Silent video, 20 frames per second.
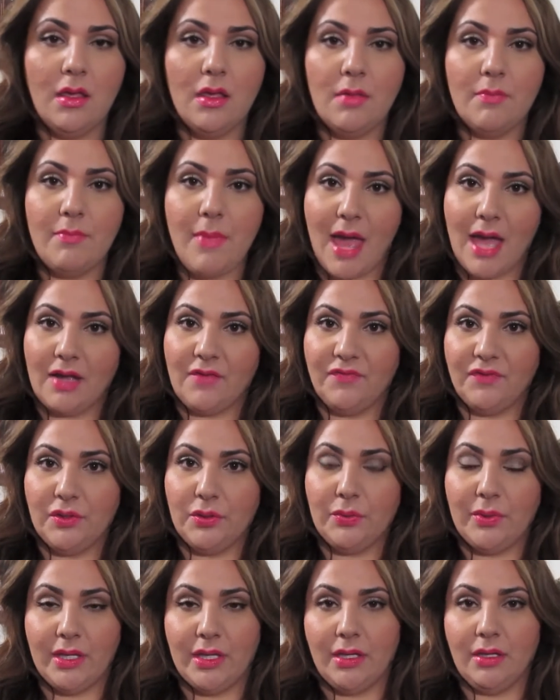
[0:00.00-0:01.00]
MAC
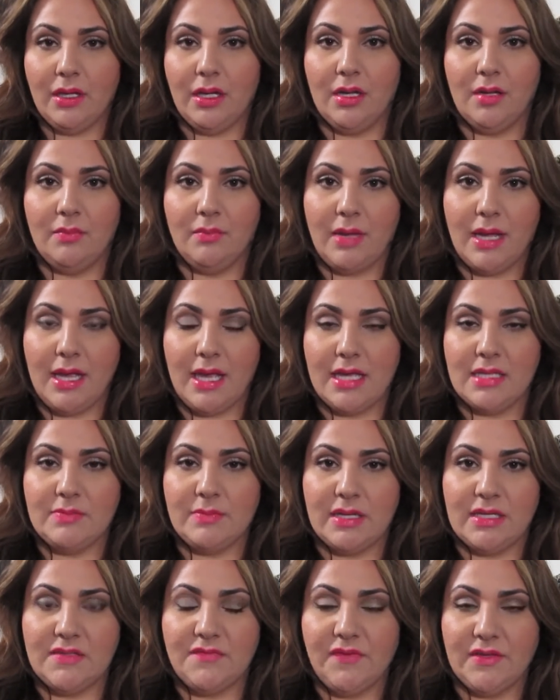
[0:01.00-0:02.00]
fluid,
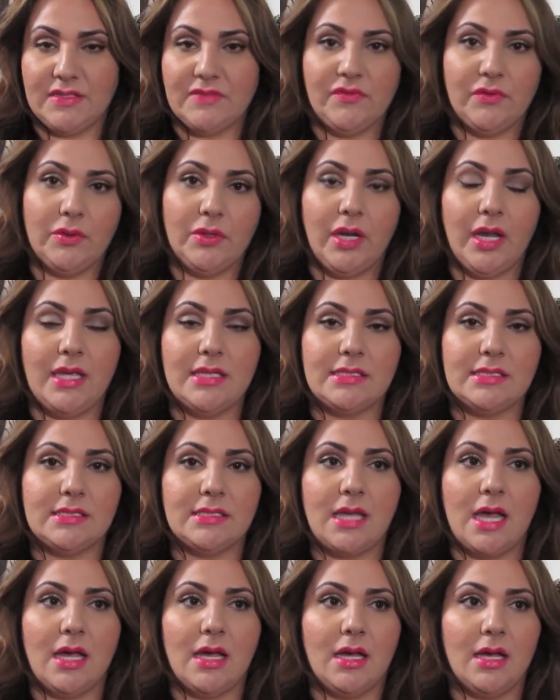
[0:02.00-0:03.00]
my fix fluid,
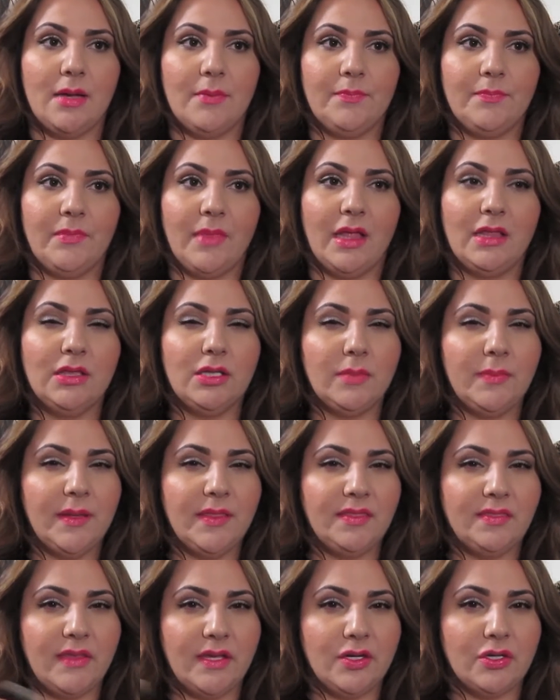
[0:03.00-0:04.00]
it's a little
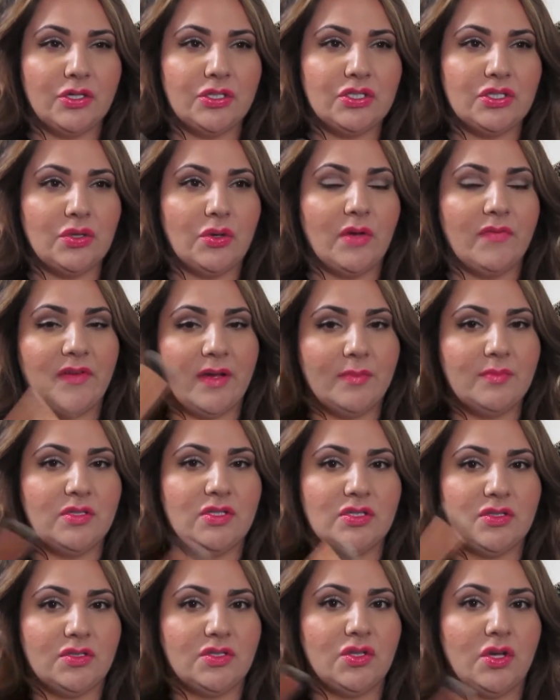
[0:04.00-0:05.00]
bit thinner, so if I'm
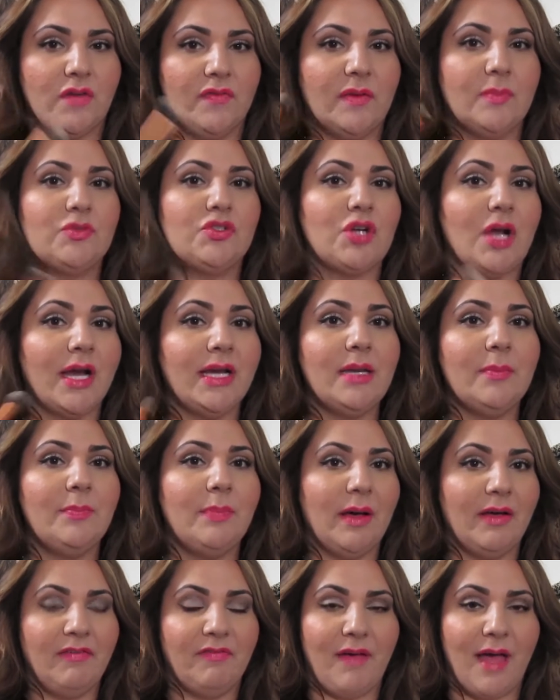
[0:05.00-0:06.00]
trying to
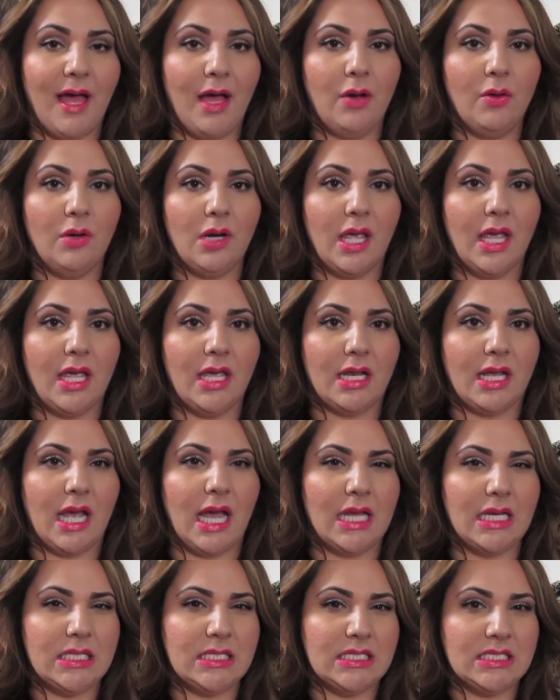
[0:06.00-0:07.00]
buff out, it
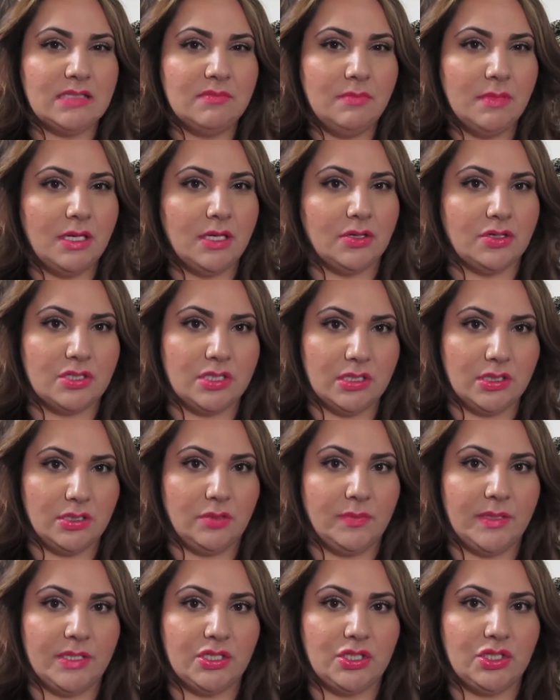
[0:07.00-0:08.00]
kind of smears a
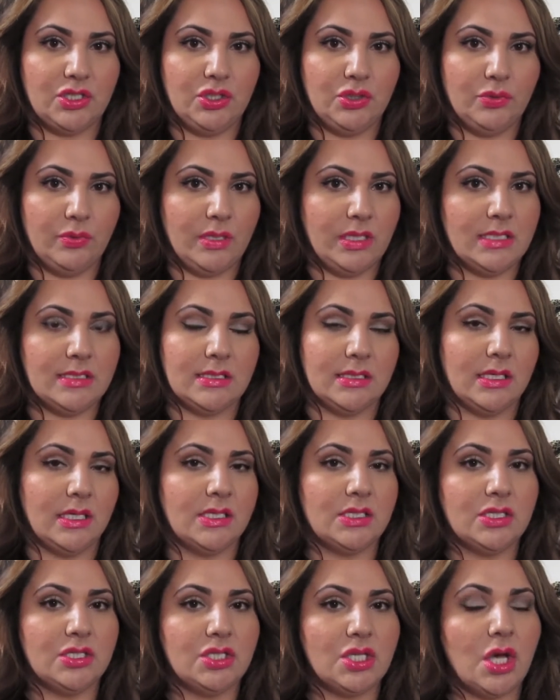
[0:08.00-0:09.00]
little bit too easily.
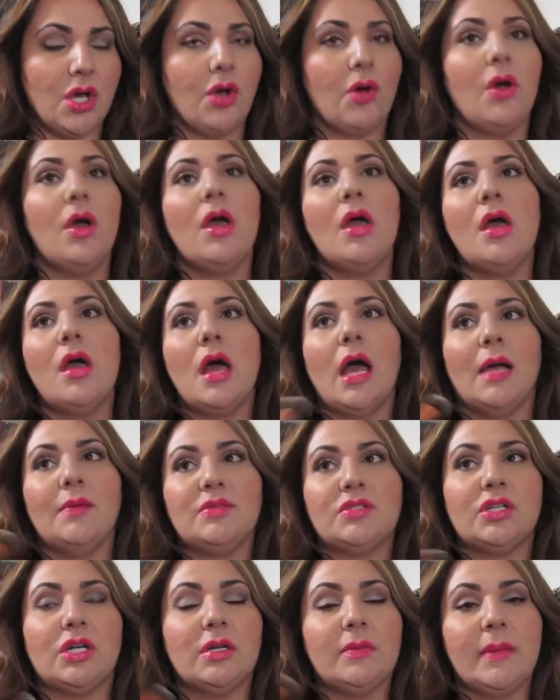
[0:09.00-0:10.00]
So I'm
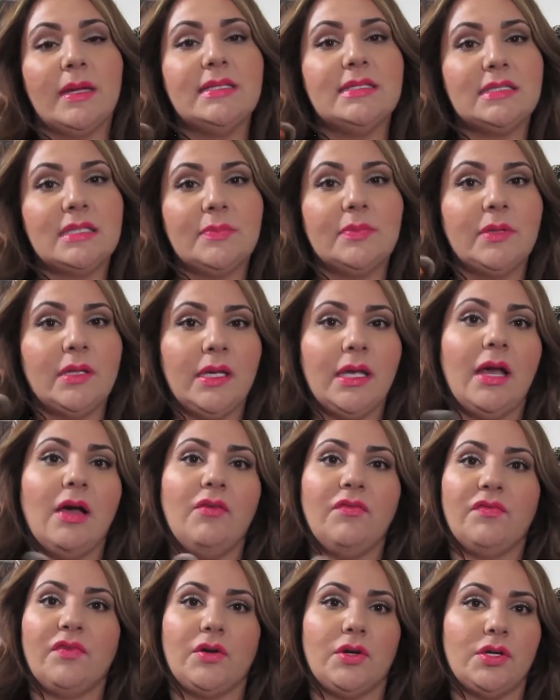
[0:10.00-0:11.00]
starting by stippling
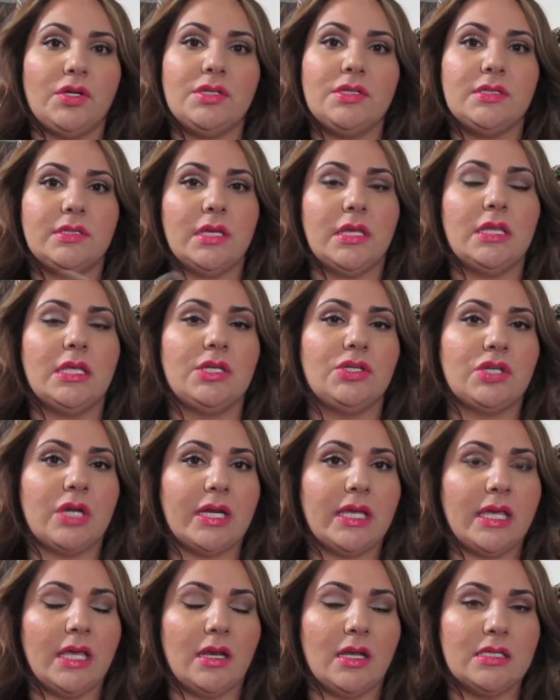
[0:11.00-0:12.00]
out first, and then try
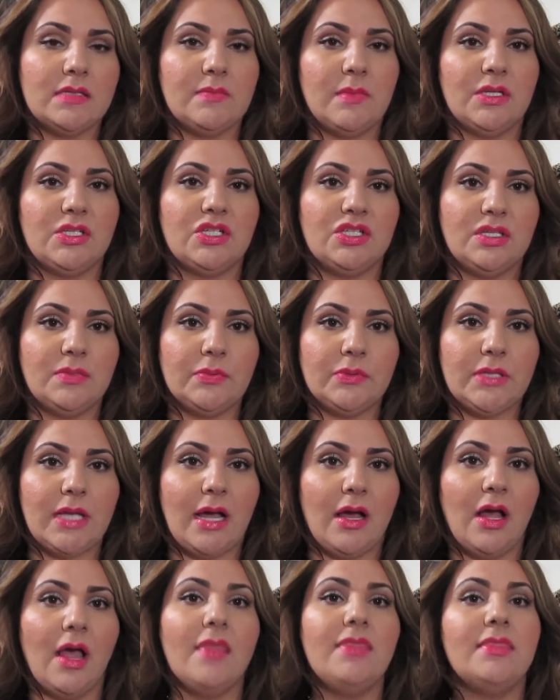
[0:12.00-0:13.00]
to get as much stippled
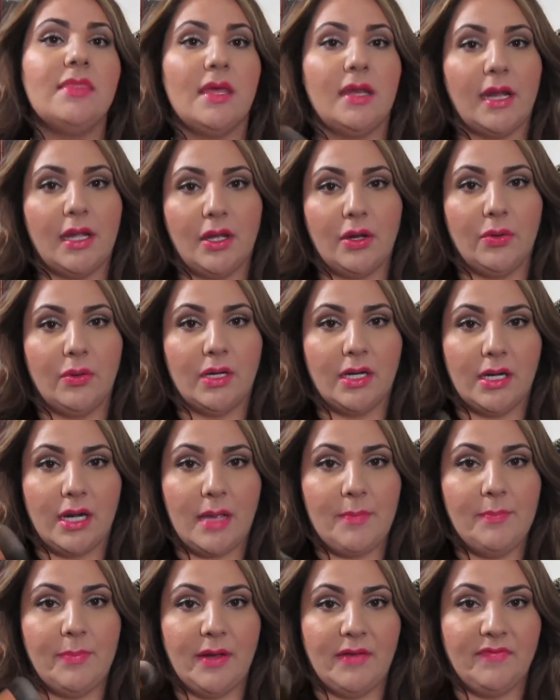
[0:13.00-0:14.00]
out, and then I go in and
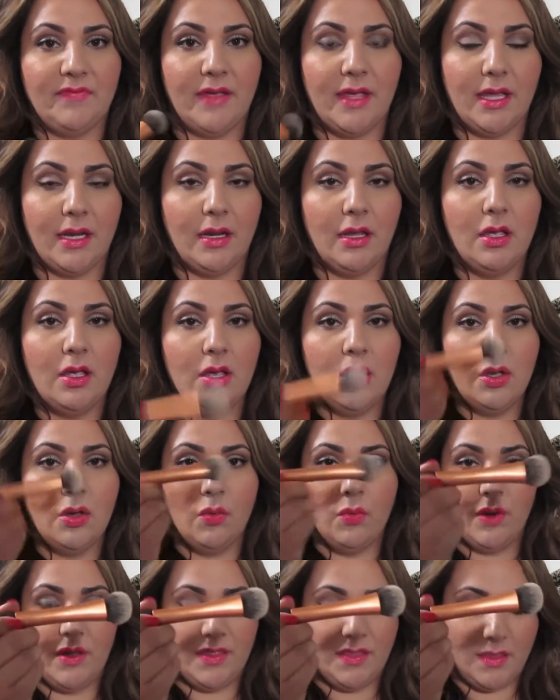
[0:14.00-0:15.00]
I buff in
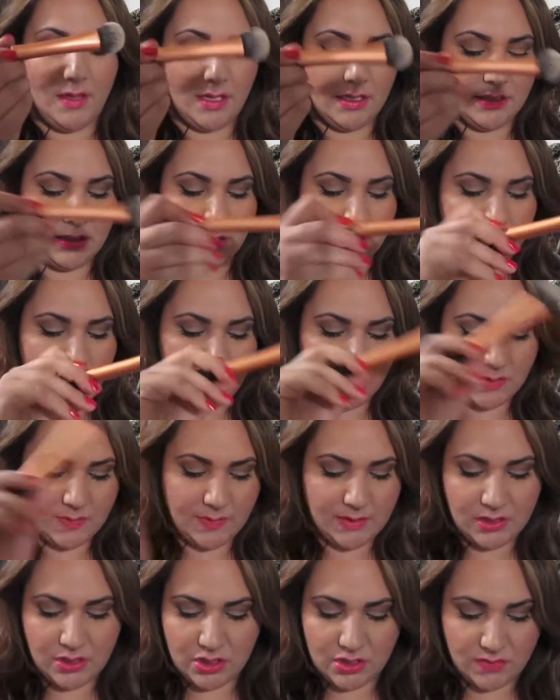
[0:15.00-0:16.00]
with this, and it's just
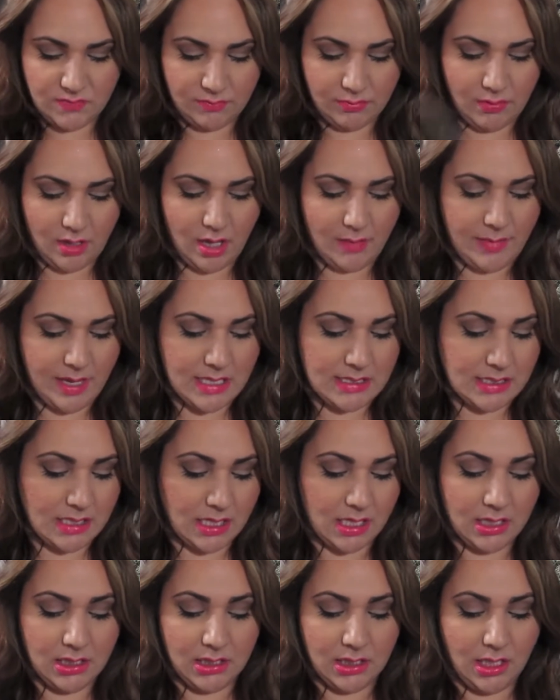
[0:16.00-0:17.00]
been amazing.
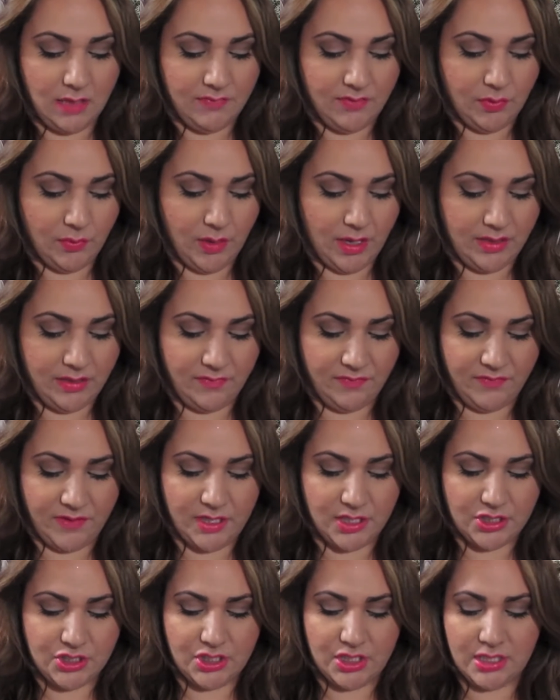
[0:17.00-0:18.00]
I love the way the
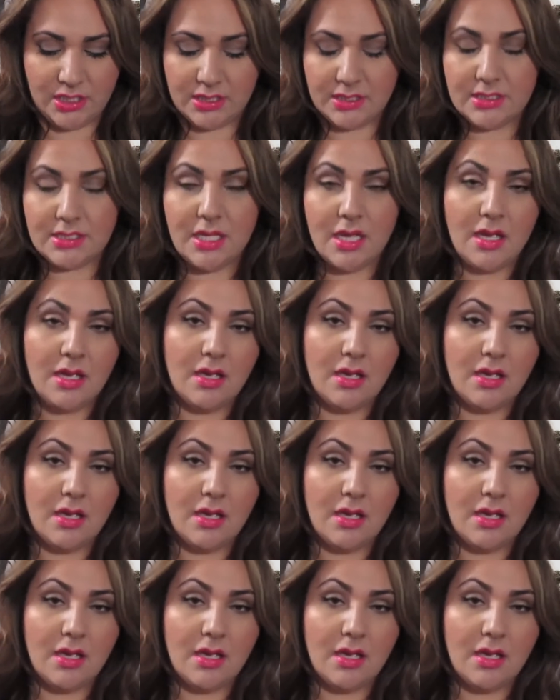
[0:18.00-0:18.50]
finish is.